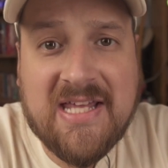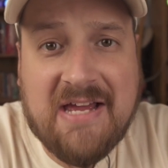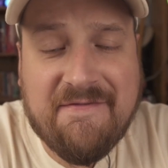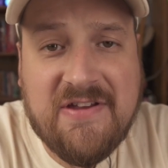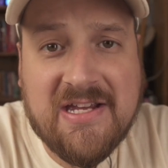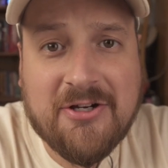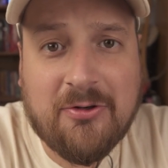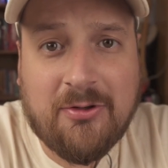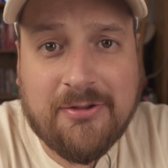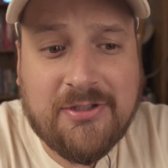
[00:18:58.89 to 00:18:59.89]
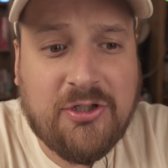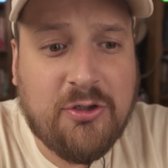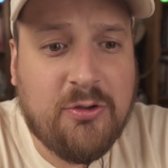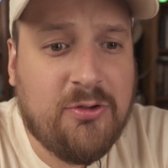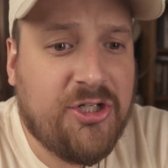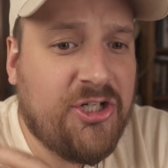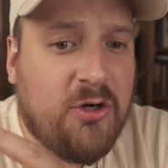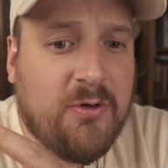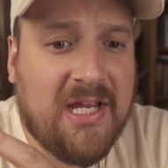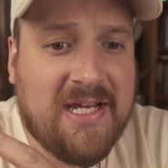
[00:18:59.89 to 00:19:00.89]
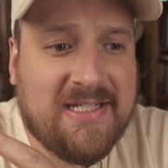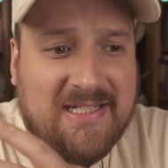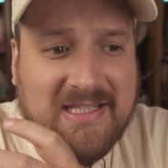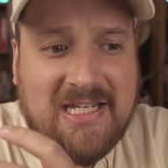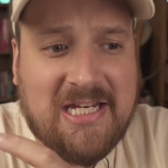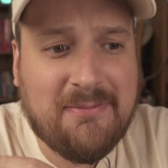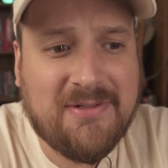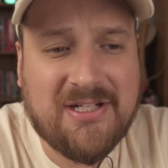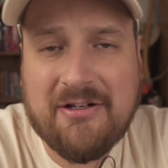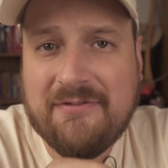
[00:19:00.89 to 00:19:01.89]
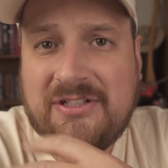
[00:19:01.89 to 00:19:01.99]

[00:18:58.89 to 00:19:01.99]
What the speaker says: that vehicle to showcase themes of